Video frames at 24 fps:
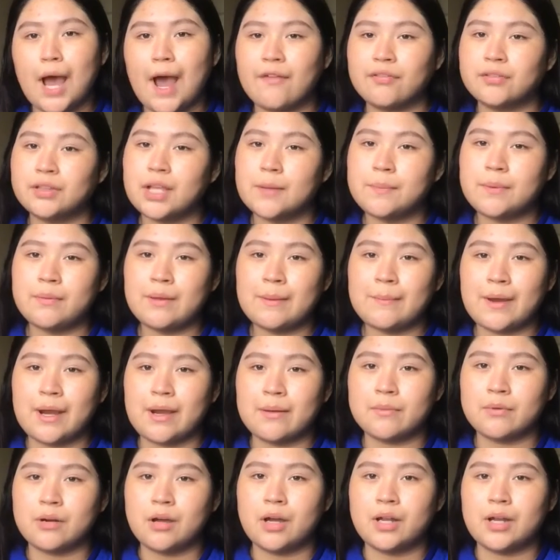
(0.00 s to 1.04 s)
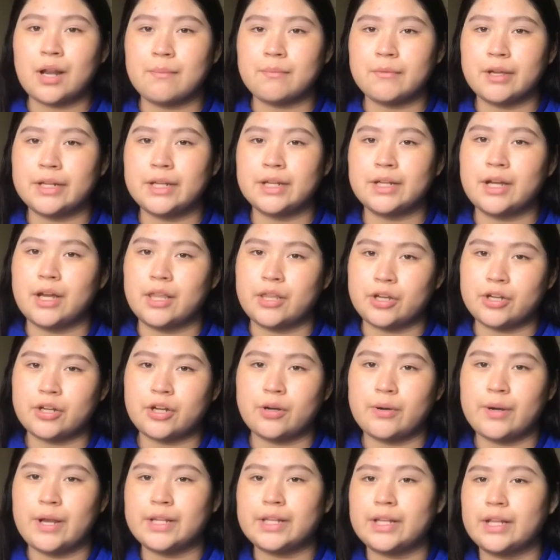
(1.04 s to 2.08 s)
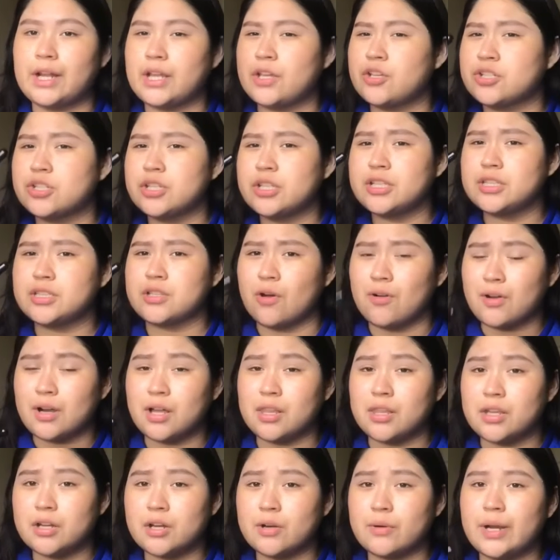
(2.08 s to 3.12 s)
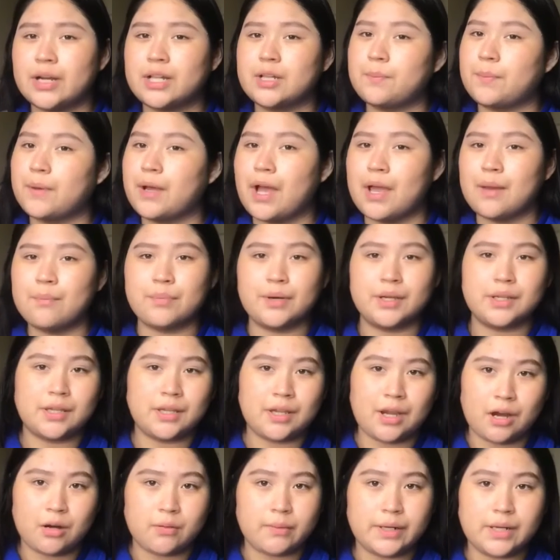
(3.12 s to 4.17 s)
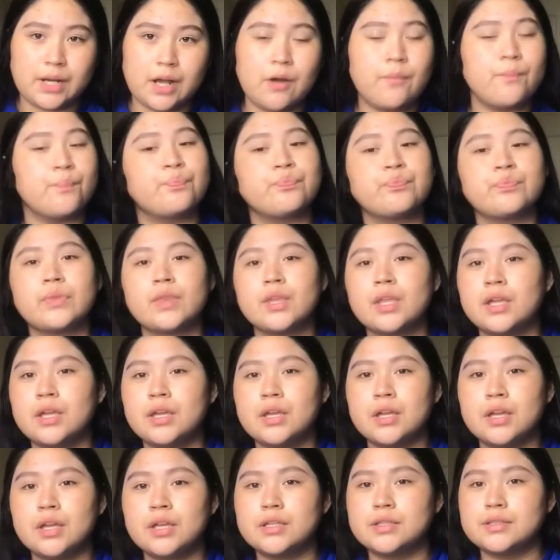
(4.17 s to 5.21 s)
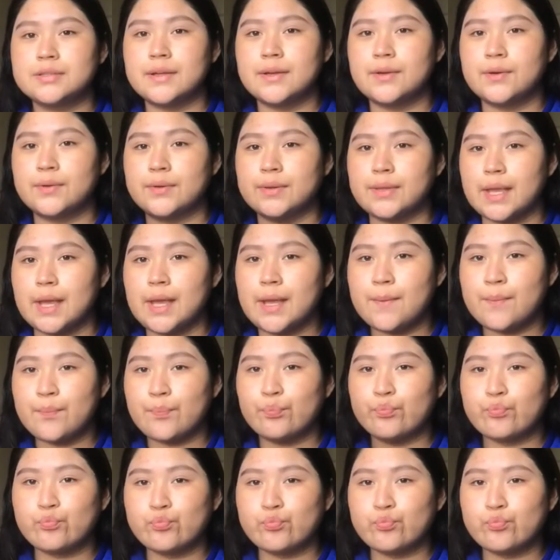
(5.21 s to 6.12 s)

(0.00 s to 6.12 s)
After I put my primer on, I'm gonna color correct, and I usually don't color correct, but I'm breaking out right now, so yeah.